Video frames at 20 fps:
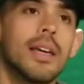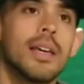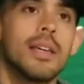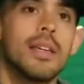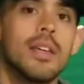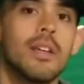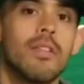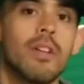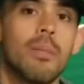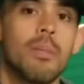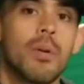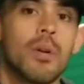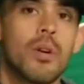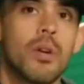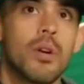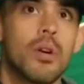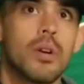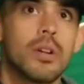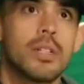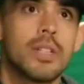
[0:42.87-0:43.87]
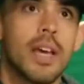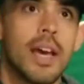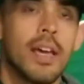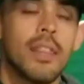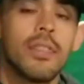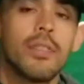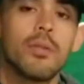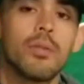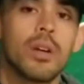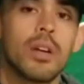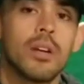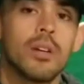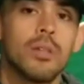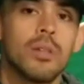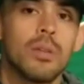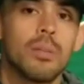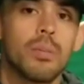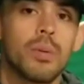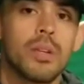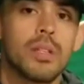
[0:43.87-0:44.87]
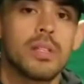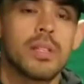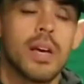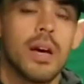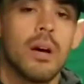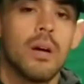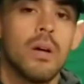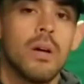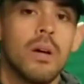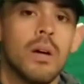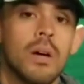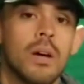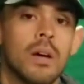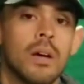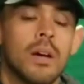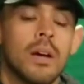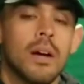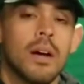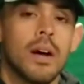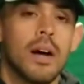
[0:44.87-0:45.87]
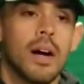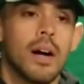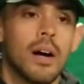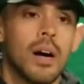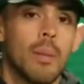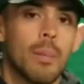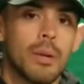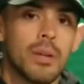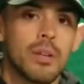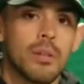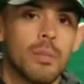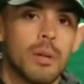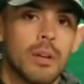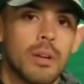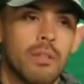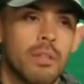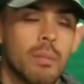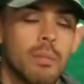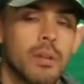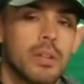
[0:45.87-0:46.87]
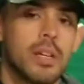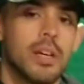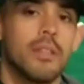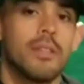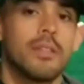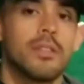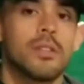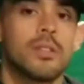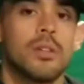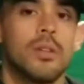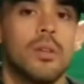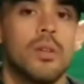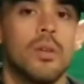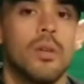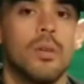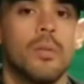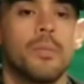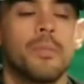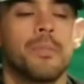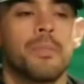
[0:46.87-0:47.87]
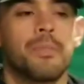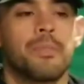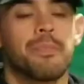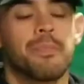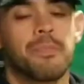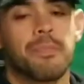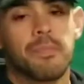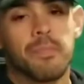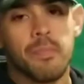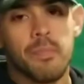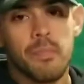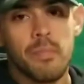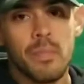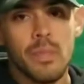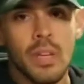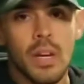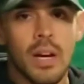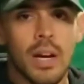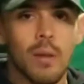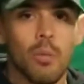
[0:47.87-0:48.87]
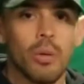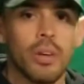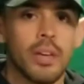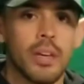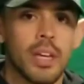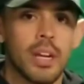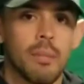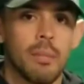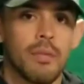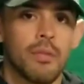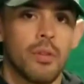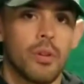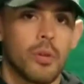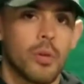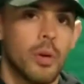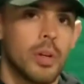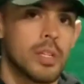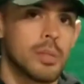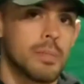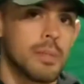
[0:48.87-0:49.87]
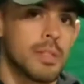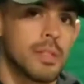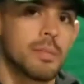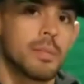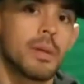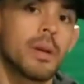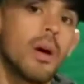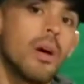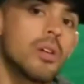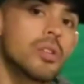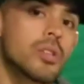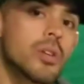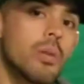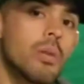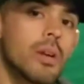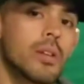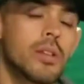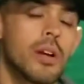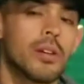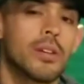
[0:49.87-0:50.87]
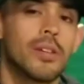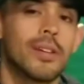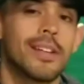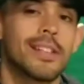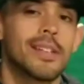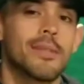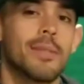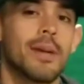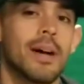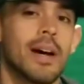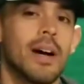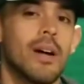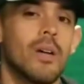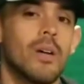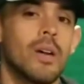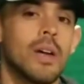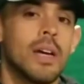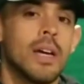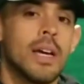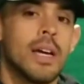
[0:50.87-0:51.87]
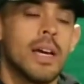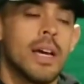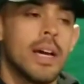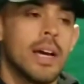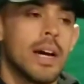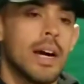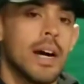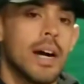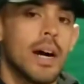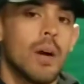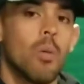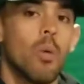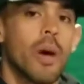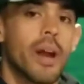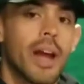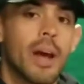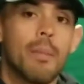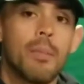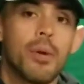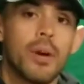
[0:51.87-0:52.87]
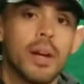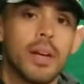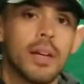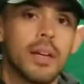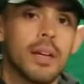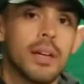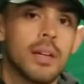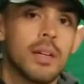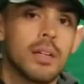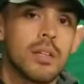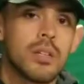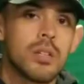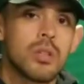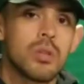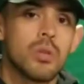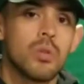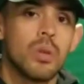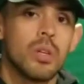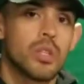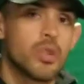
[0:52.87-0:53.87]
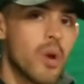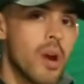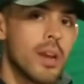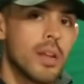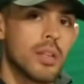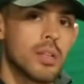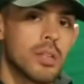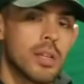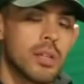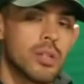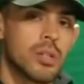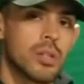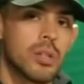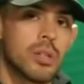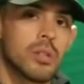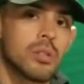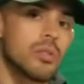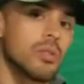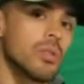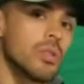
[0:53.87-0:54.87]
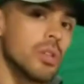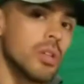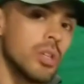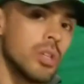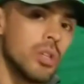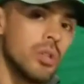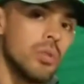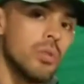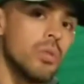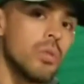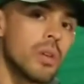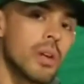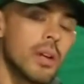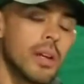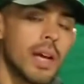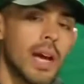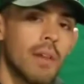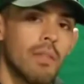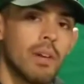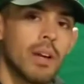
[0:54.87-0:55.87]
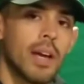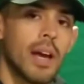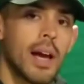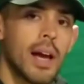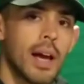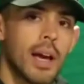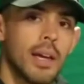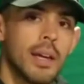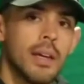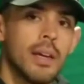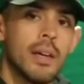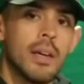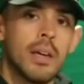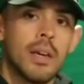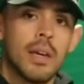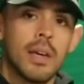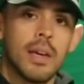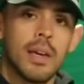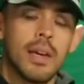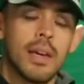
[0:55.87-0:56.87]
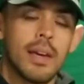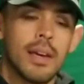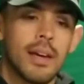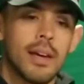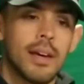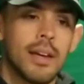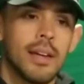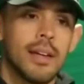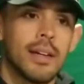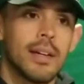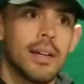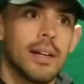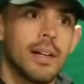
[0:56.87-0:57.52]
November 10th. We're going to do the pre-sale up until November 10th. So we can get it before Christmas. But also I want to talk to you guys about what I bring to a training session so that you can have a guide and